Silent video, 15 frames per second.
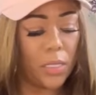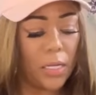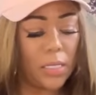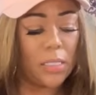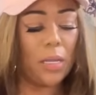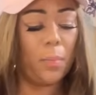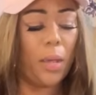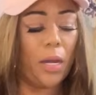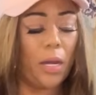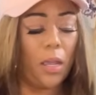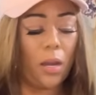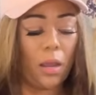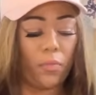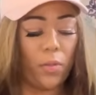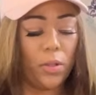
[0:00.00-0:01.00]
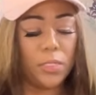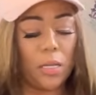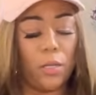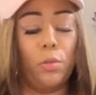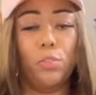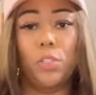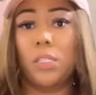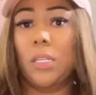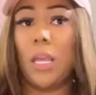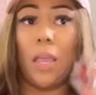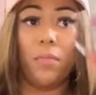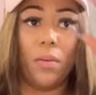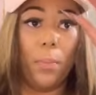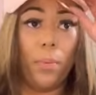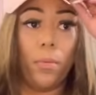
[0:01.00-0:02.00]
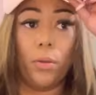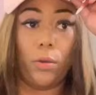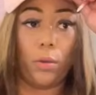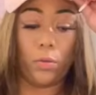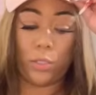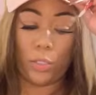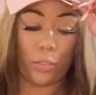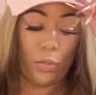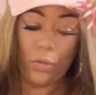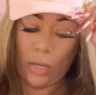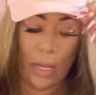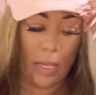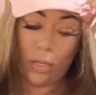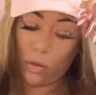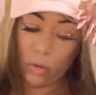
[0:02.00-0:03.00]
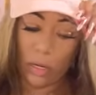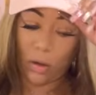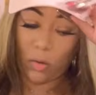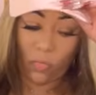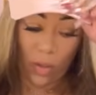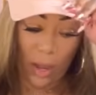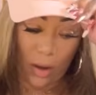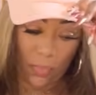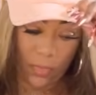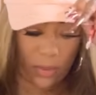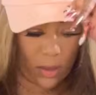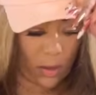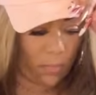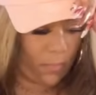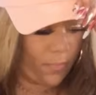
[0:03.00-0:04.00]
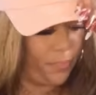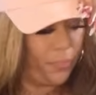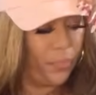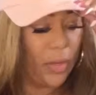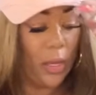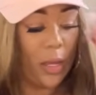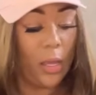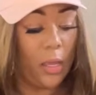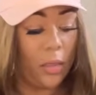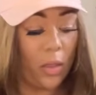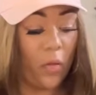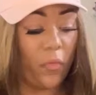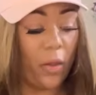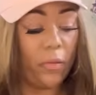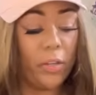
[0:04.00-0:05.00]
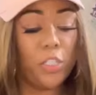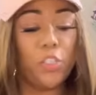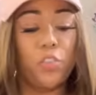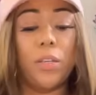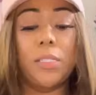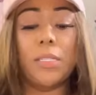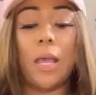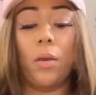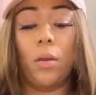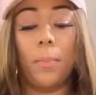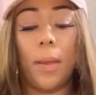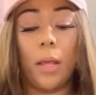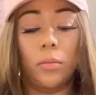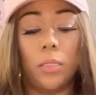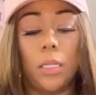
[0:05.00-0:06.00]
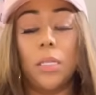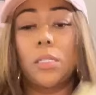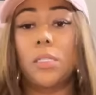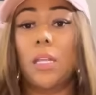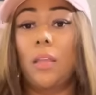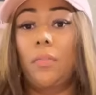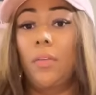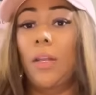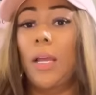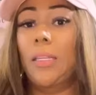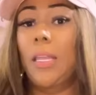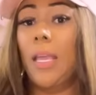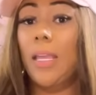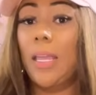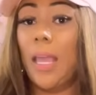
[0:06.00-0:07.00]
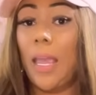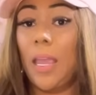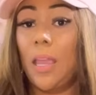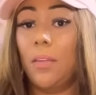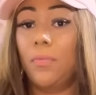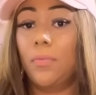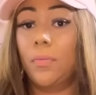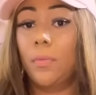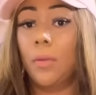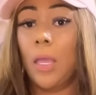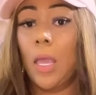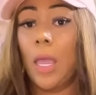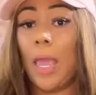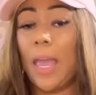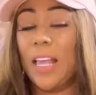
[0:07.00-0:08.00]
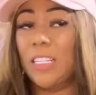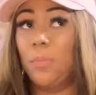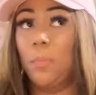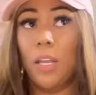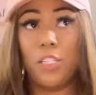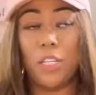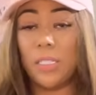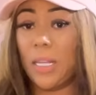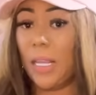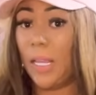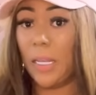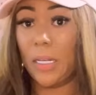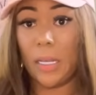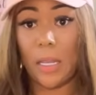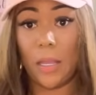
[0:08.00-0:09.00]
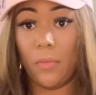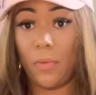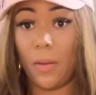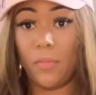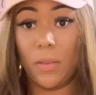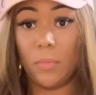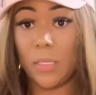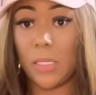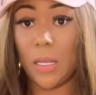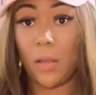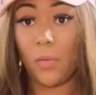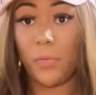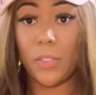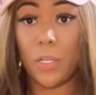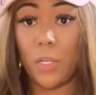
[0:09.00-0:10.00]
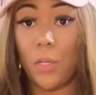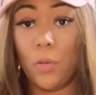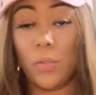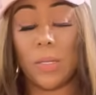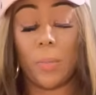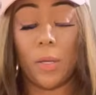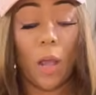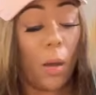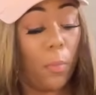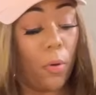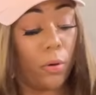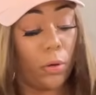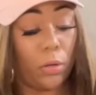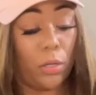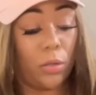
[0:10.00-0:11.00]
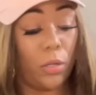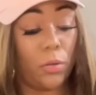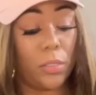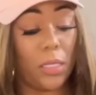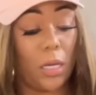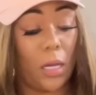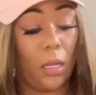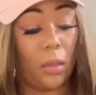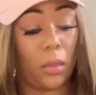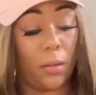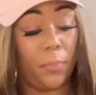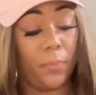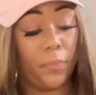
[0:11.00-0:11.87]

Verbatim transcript: There's somebody here that feels like you just gave up on you too. Like you didn't fight for them. They're very stressed out about this. They feel like they gave as much as they can give of themselves to you. Some of y'all born on the thirteenth.